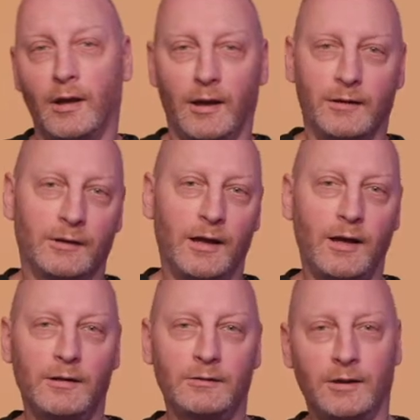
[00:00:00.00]
And
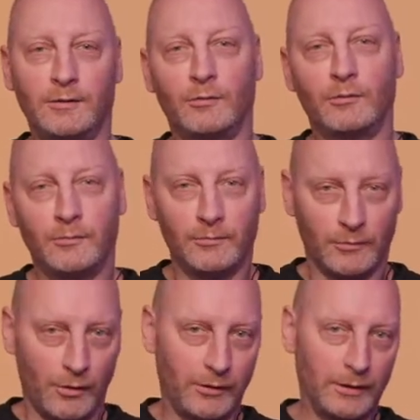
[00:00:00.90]
again, Dedo
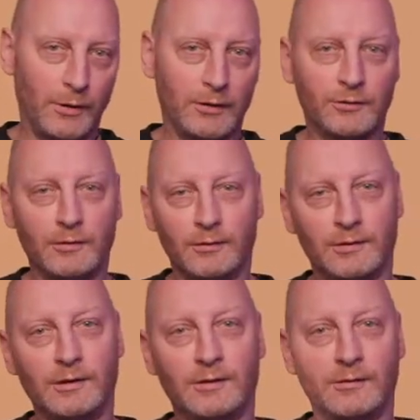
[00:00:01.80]
already mentioned,
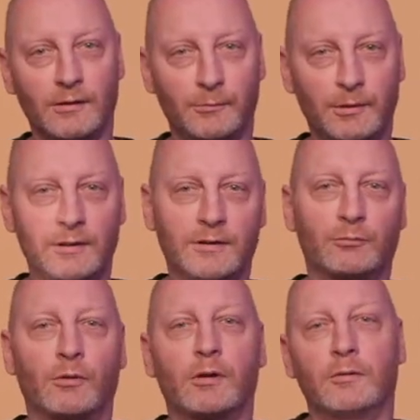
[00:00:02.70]
these little bees
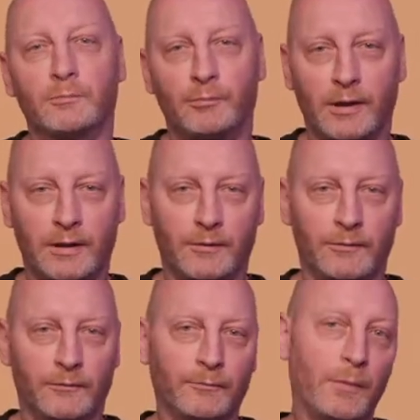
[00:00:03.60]
will play
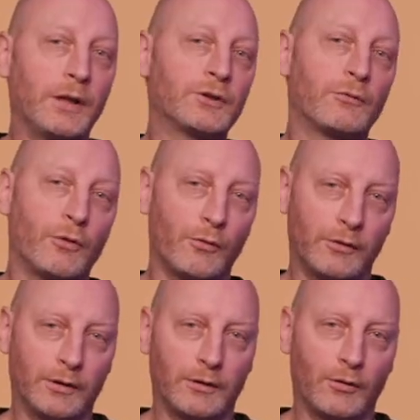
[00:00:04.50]
a major
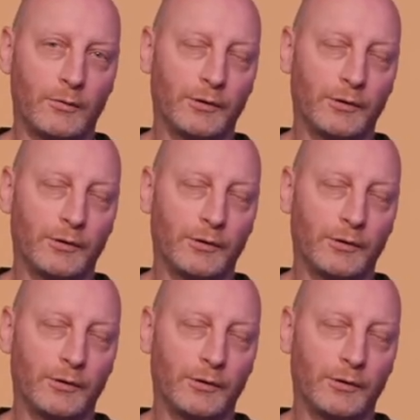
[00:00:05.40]
role in our